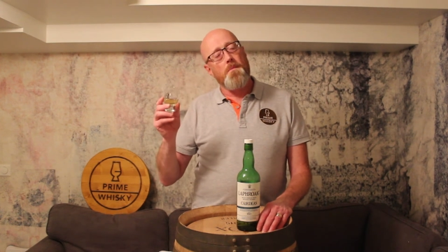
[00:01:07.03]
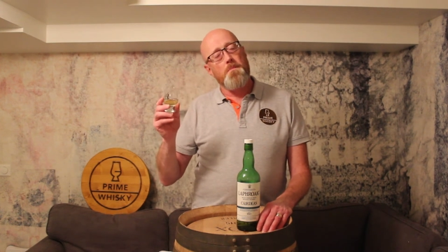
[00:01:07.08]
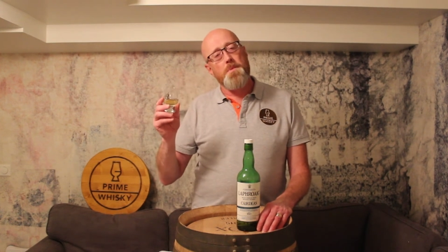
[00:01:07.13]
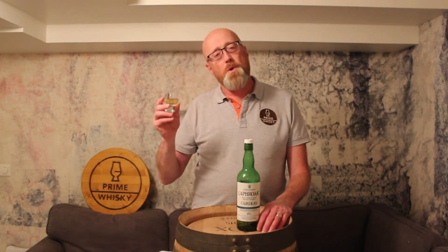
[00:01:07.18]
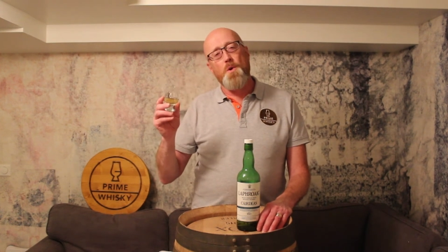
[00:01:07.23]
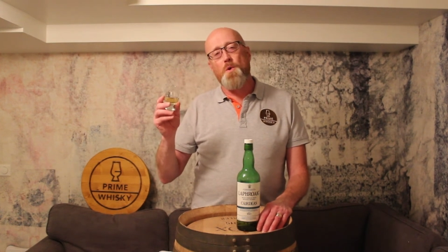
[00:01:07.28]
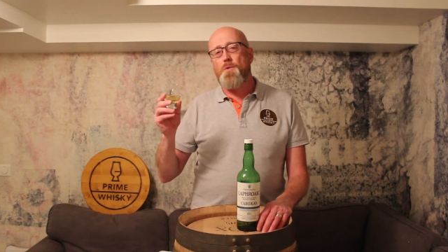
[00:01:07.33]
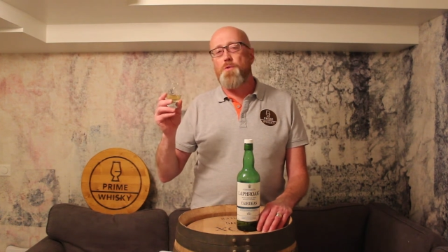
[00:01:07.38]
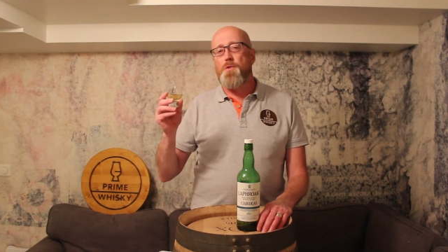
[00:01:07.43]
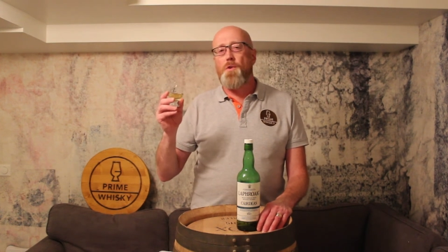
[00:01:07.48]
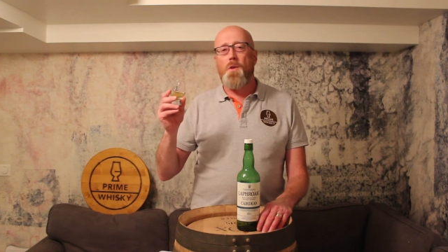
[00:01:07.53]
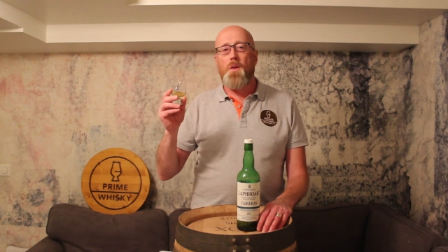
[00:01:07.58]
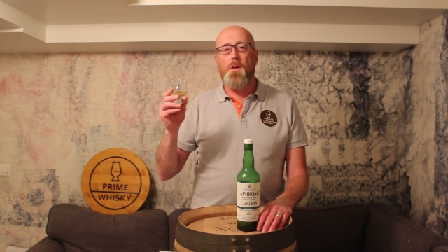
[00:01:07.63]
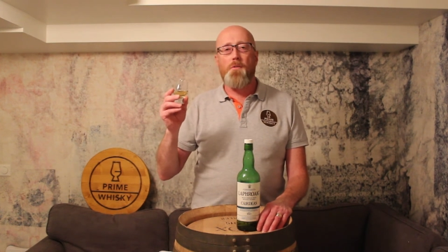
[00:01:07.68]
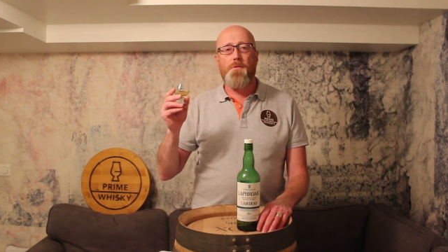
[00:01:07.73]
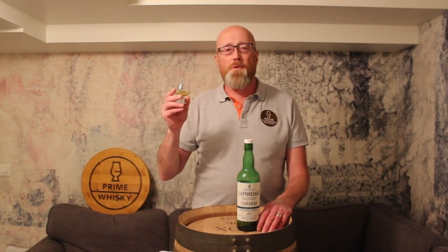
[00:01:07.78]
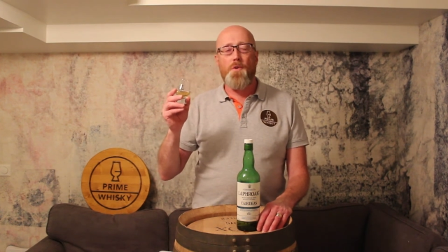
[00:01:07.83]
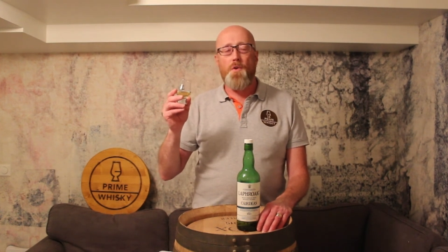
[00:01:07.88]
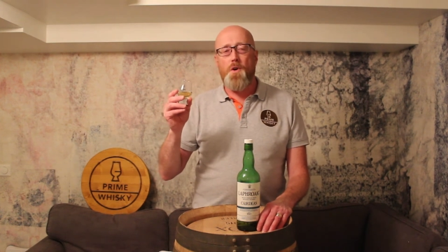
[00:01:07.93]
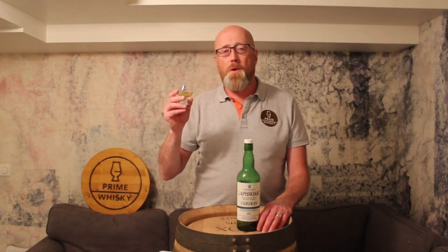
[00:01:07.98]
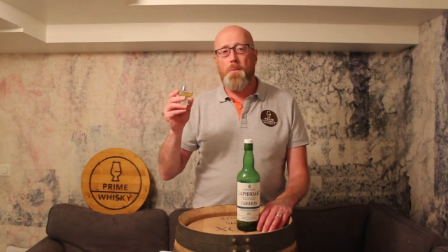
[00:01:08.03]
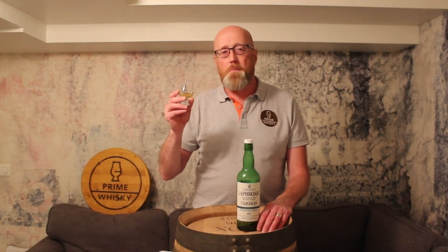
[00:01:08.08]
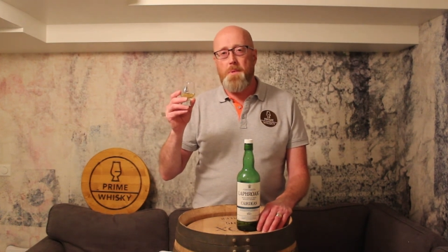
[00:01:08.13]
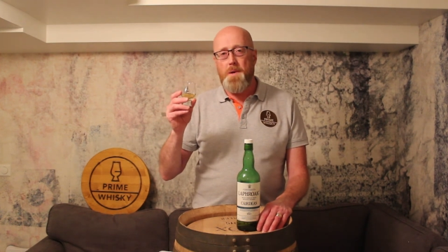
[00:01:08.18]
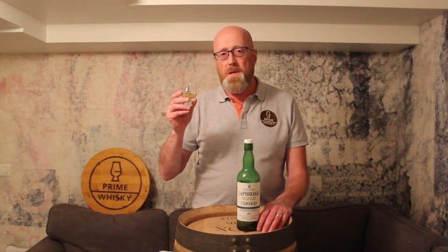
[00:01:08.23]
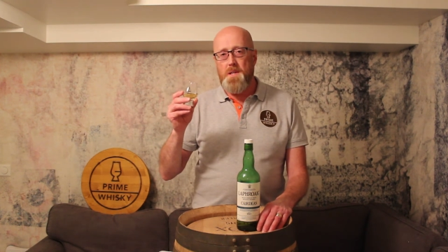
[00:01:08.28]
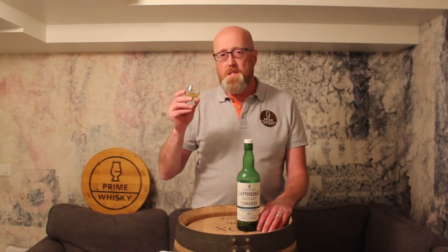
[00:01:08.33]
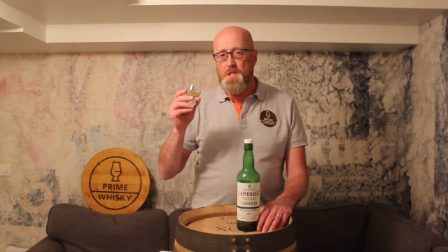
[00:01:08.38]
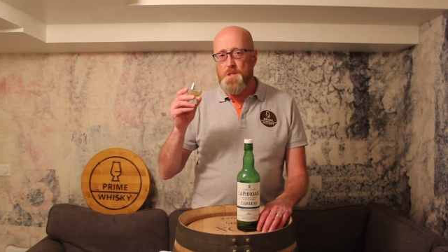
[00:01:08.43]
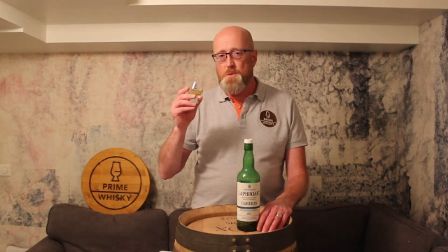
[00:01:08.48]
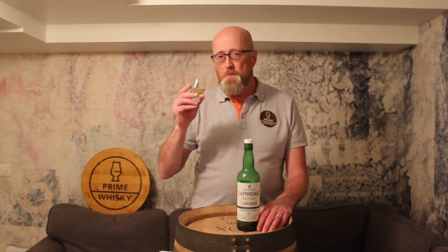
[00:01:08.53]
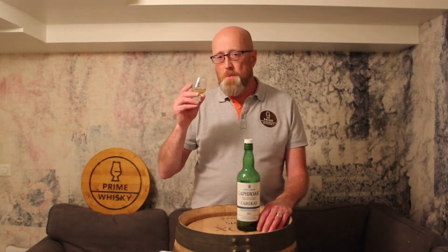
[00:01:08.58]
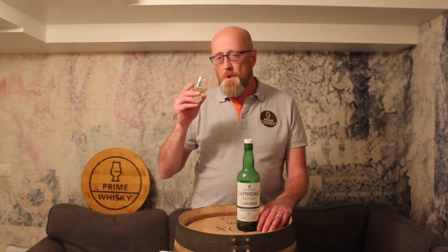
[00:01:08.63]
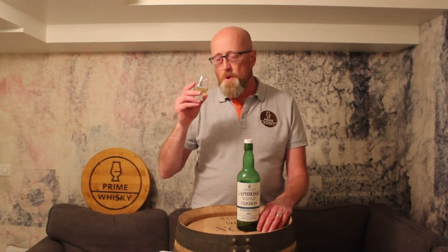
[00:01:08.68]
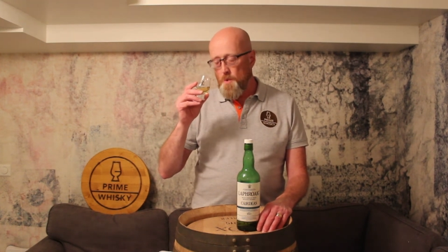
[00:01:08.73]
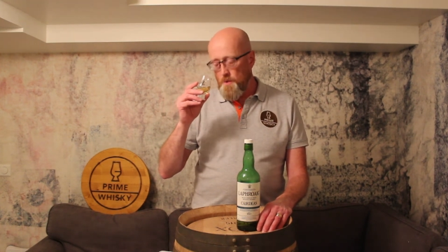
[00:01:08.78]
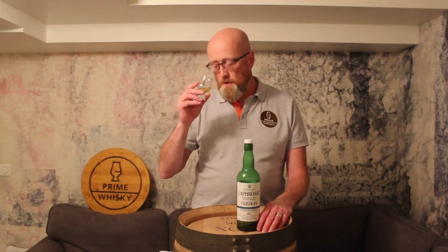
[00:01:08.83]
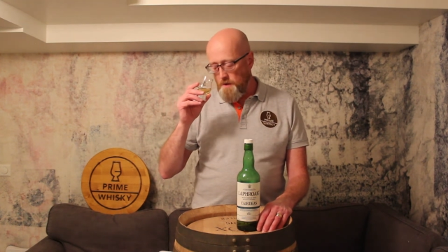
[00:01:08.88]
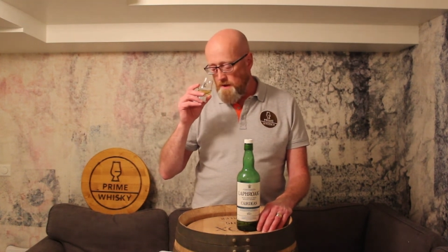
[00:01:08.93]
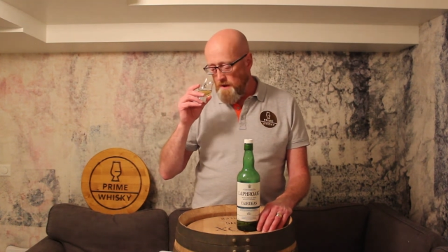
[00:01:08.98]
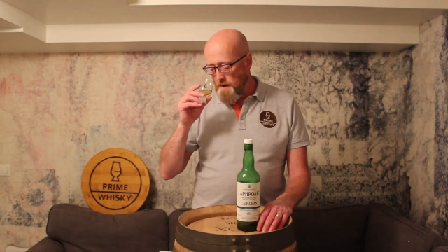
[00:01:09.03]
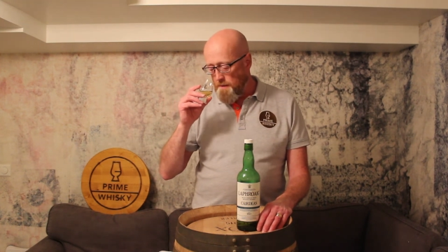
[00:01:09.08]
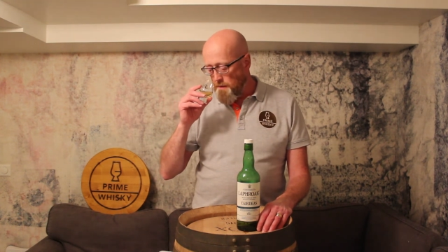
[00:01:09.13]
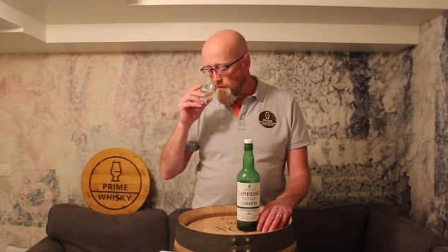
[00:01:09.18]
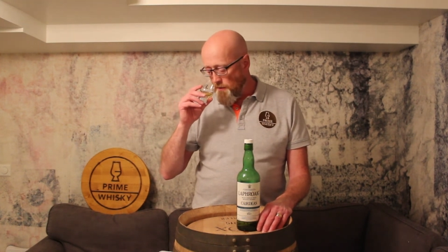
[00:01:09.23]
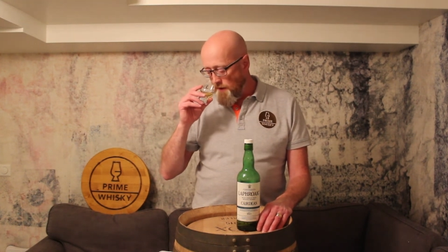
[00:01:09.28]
Beautiful Laphroaig peat smoke coming